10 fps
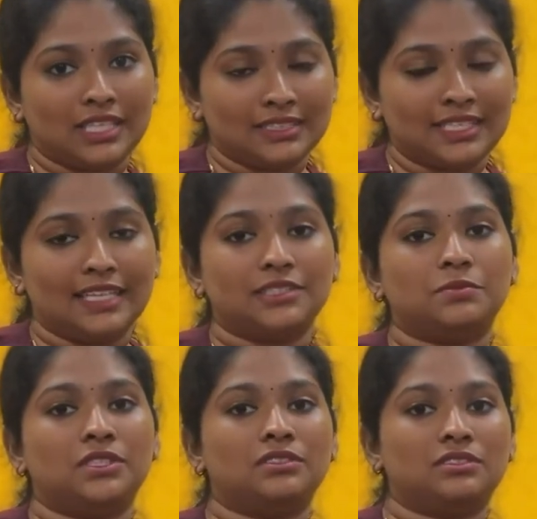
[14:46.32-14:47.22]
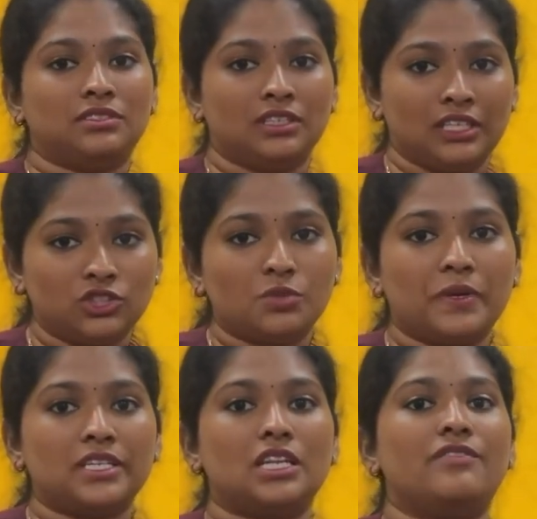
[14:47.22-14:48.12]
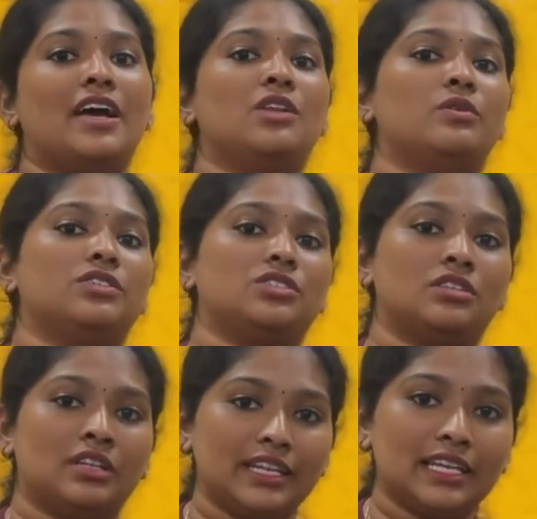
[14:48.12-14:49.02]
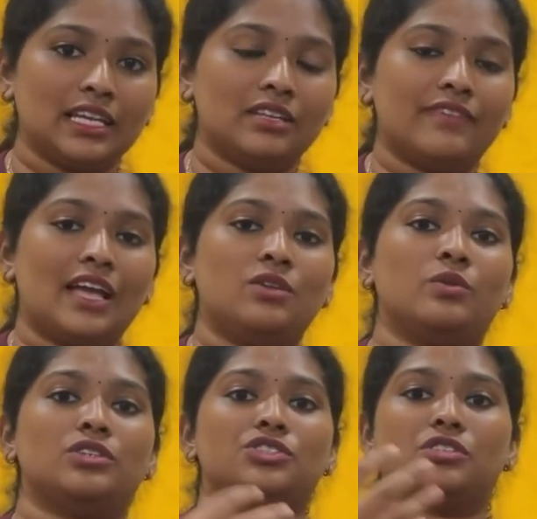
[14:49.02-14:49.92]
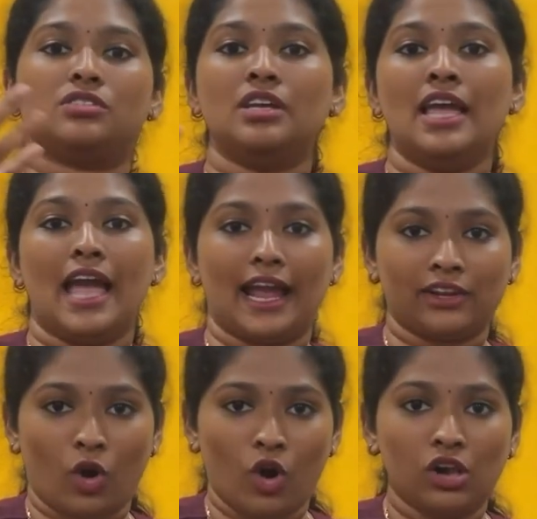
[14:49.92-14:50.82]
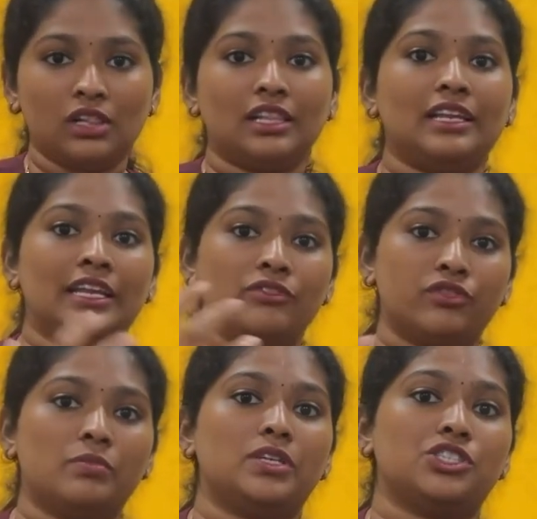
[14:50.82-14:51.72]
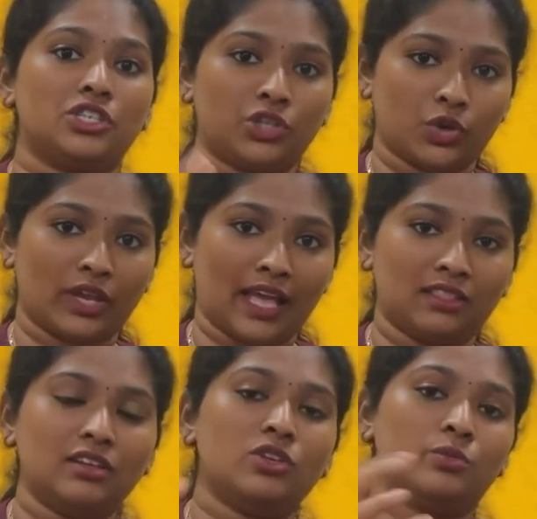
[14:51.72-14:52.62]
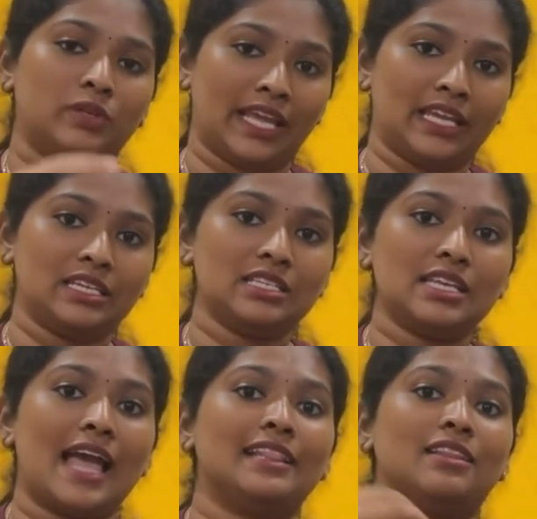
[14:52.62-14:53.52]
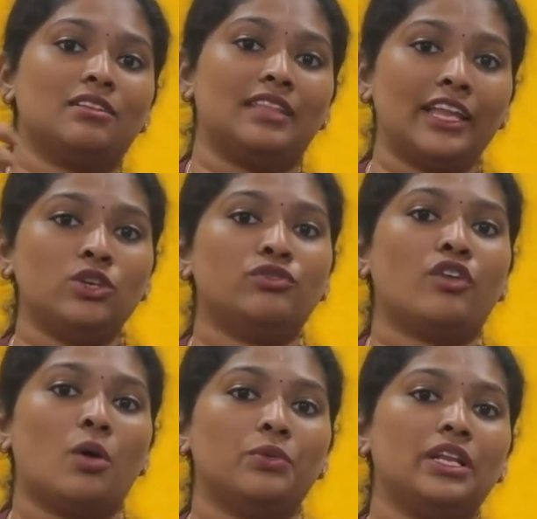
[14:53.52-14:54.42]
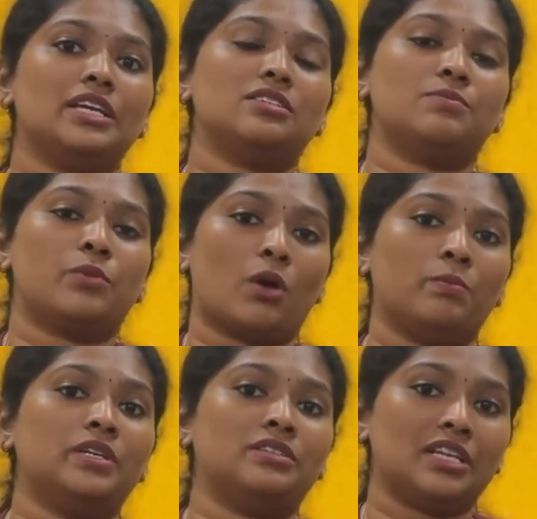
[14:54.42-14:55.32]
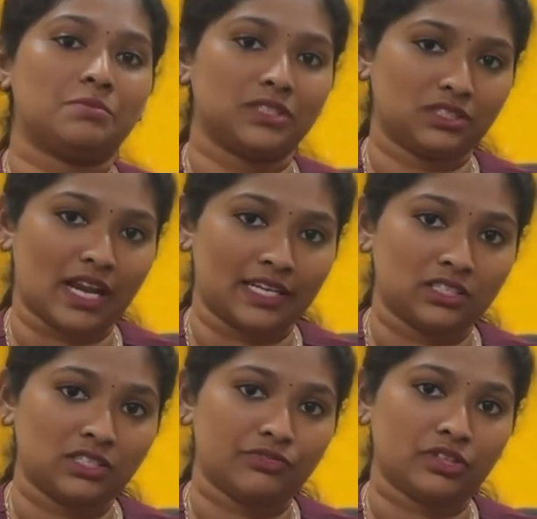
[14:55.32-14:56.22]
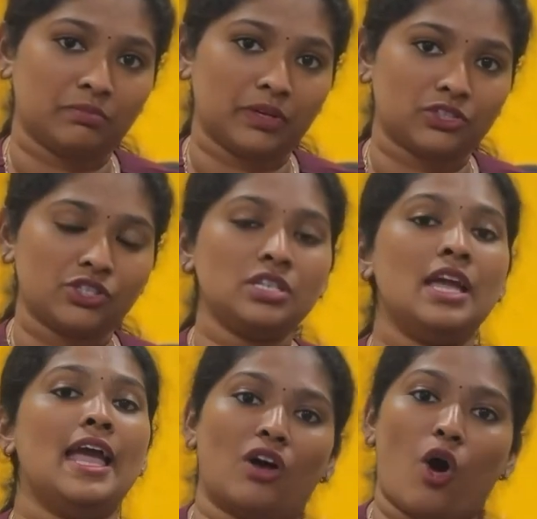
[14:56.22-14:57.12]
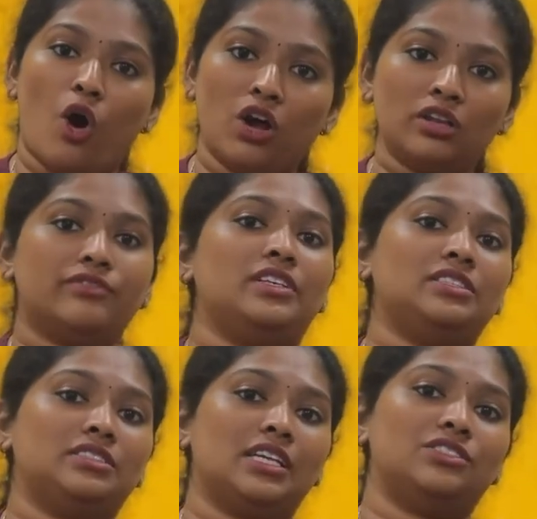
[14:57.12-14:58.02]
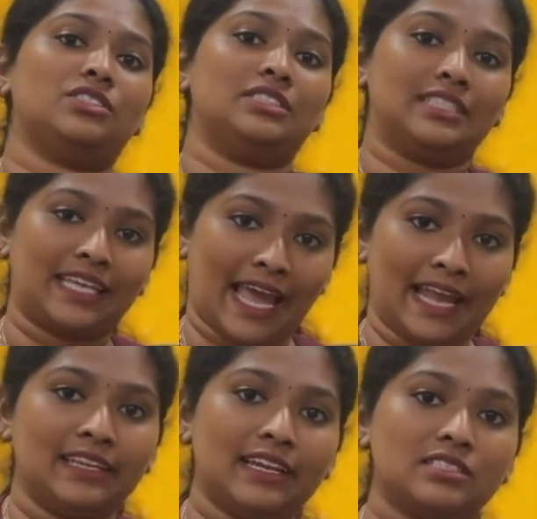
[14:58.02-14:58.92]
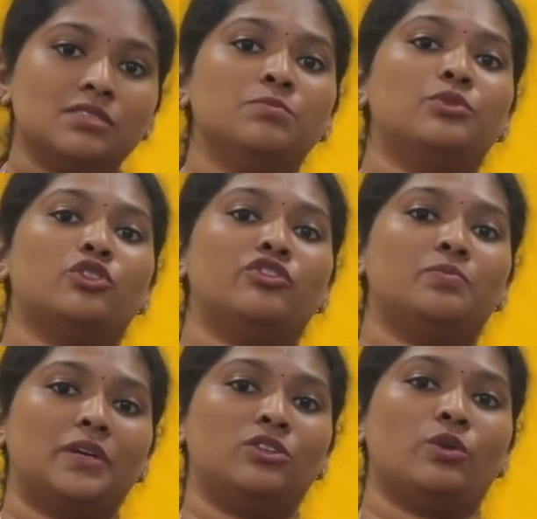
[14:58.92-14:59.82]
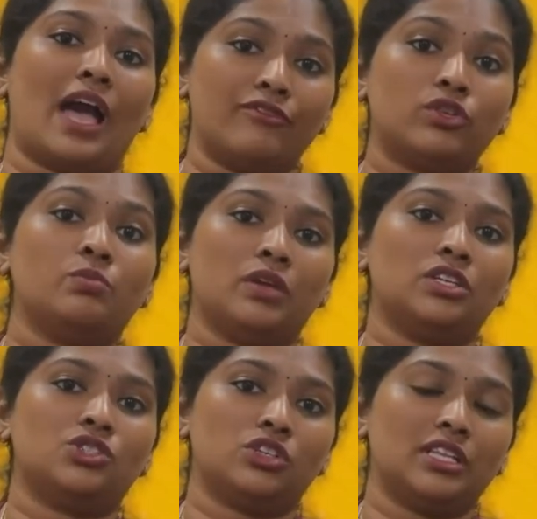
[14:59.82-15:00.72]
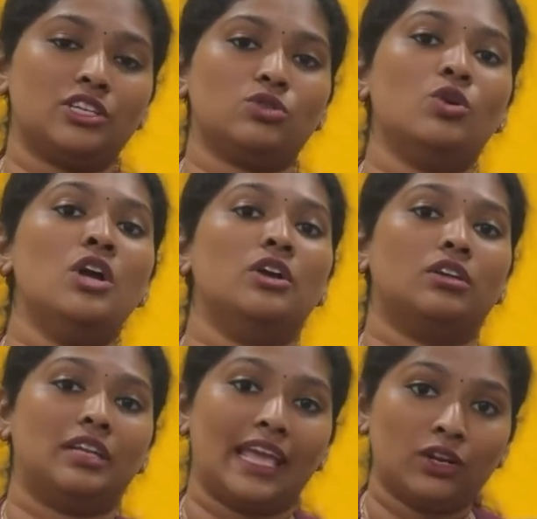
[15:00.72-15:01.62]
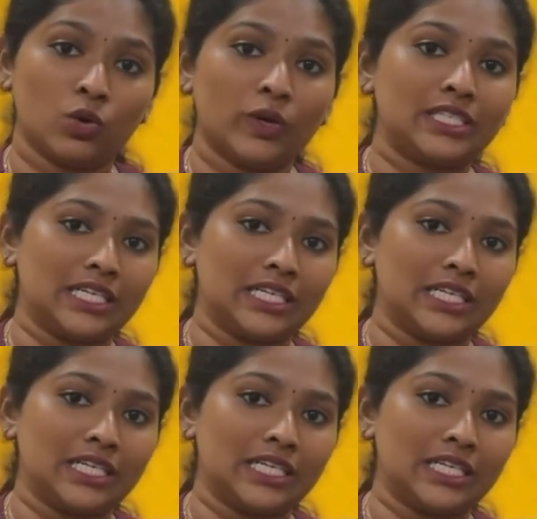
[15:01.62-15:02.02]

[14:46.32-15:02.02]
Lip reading: assessments, the instrumental evaluation, clinical evaluation and all the information together, you take it and then you formulate a proper treatment strategy for the patient. All of these stages can get improved, but you have to make sure that you do it